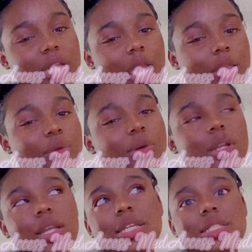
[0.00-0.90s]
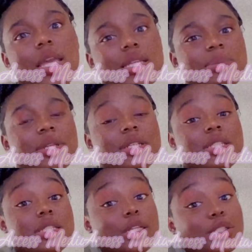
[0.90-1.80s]
Like you could at least ask me to
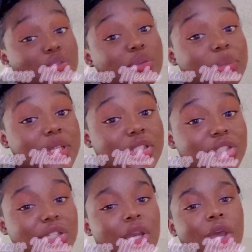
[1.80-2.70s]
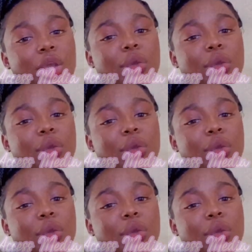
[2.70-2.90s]
send you a picture.